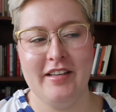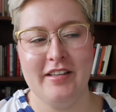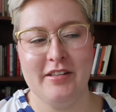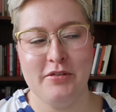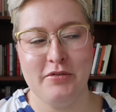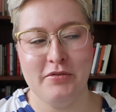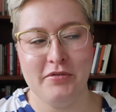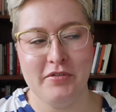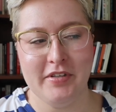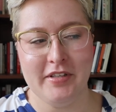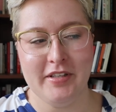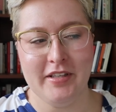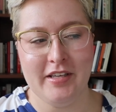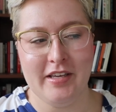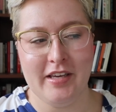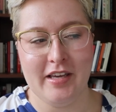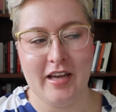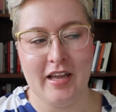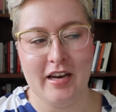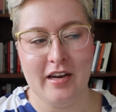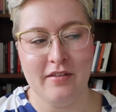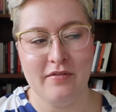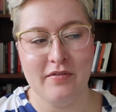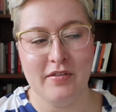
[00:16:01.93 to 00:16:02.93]
It's really
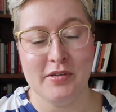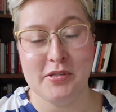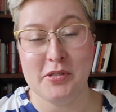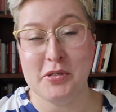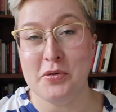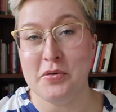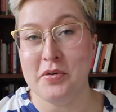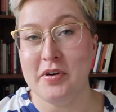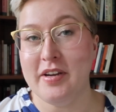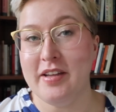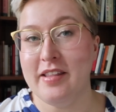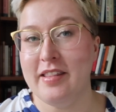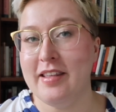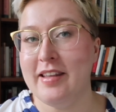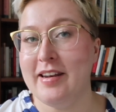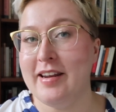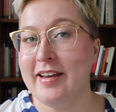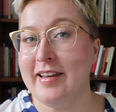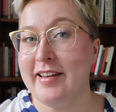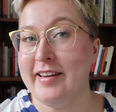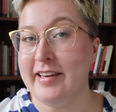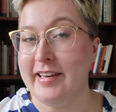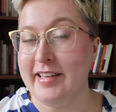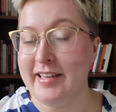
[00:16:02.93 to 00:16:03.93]
kind of a story that
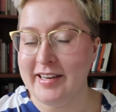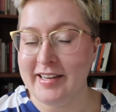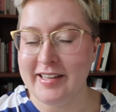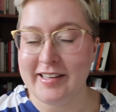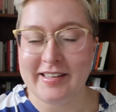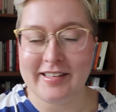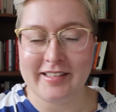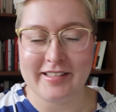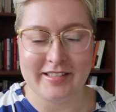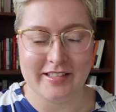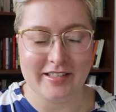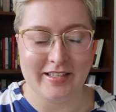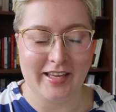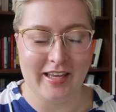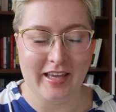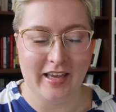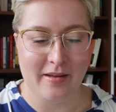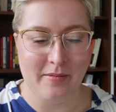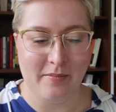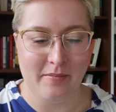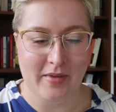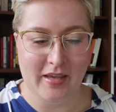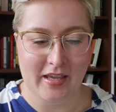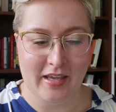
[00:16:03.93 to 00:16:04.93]
I needed to
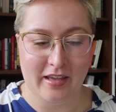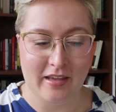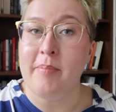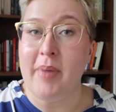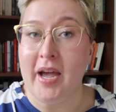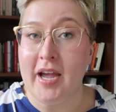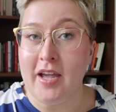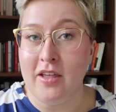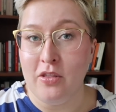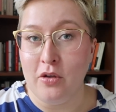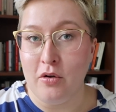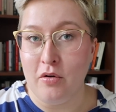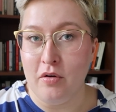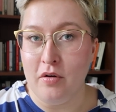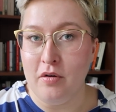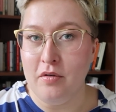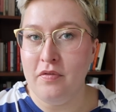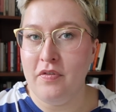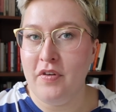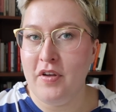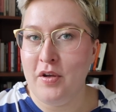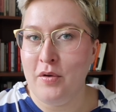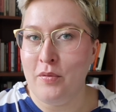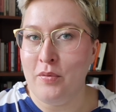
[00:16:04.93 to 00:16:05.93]
get me back in the
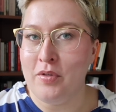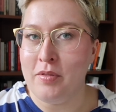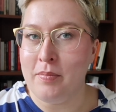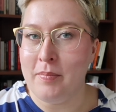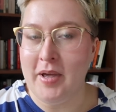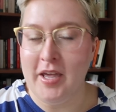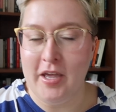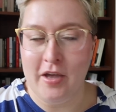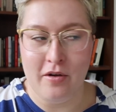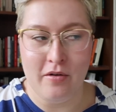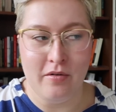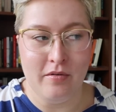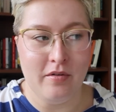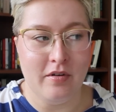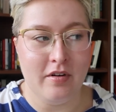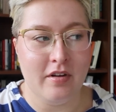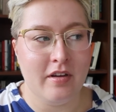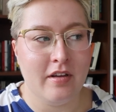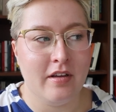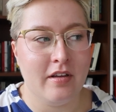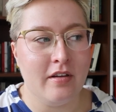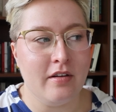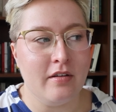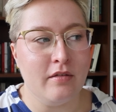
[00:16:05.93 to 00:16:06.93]
groove with my own
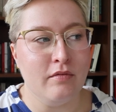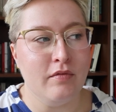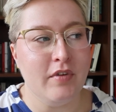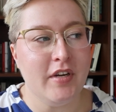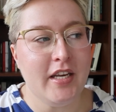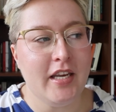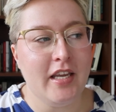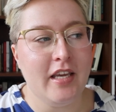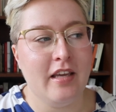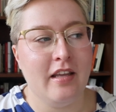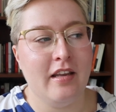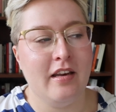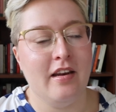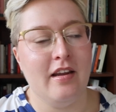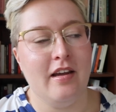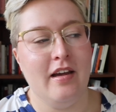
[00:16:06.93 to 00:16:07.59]
reading.